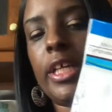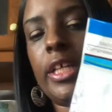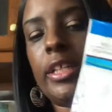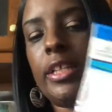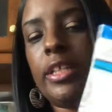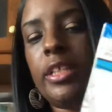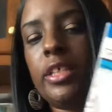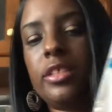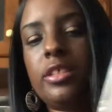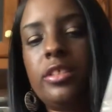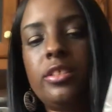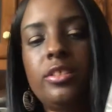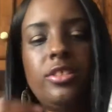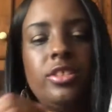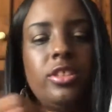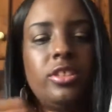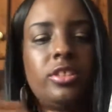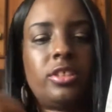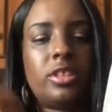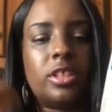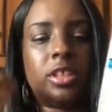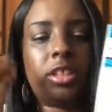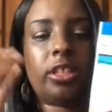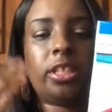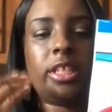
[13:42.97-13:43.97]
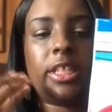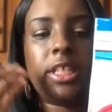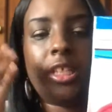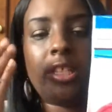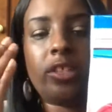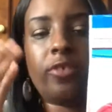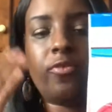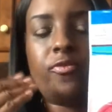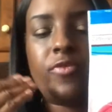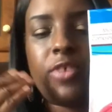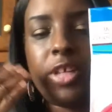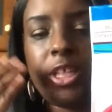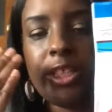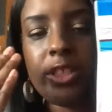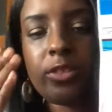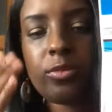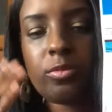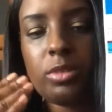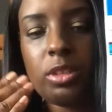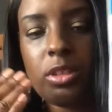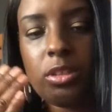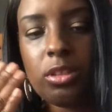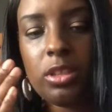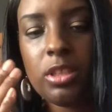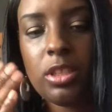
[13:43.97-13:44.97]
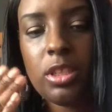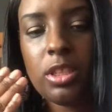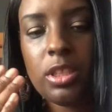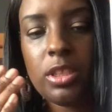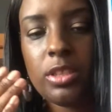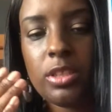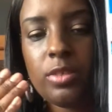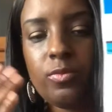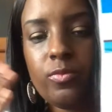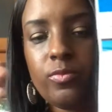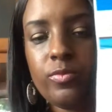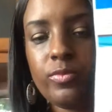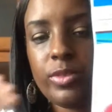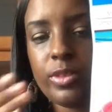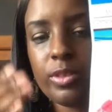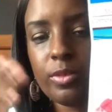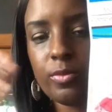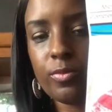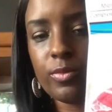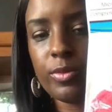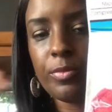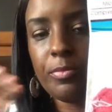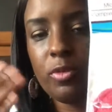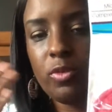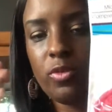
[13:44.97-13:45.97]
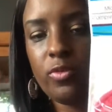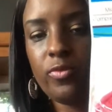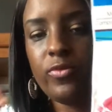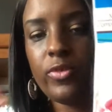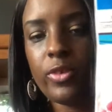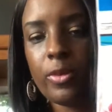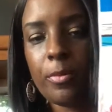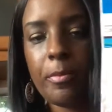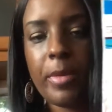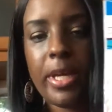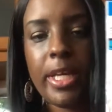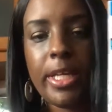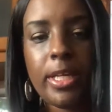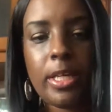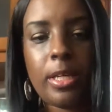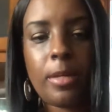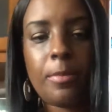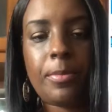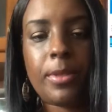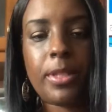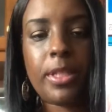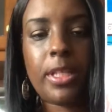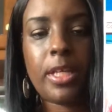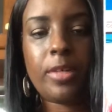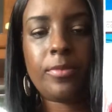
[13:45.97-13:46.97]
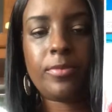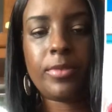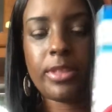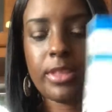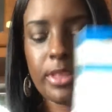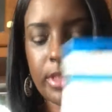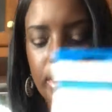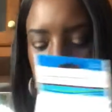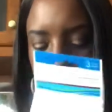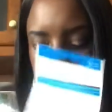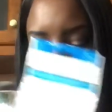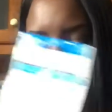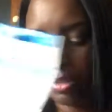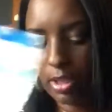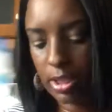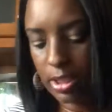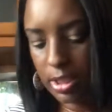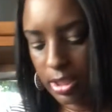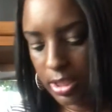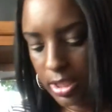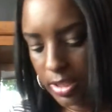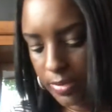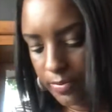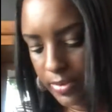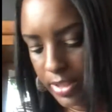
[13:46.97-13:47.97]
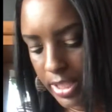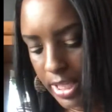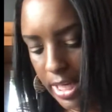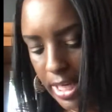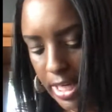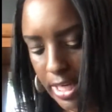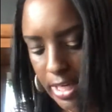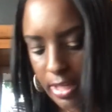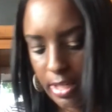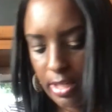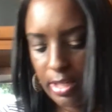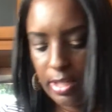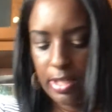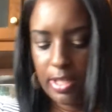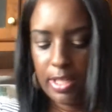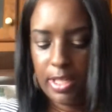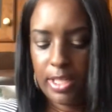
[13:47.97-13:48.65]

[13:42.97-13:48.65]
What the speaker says: And this is just to clean the face real good, to remove your makeup and everything. So I love that.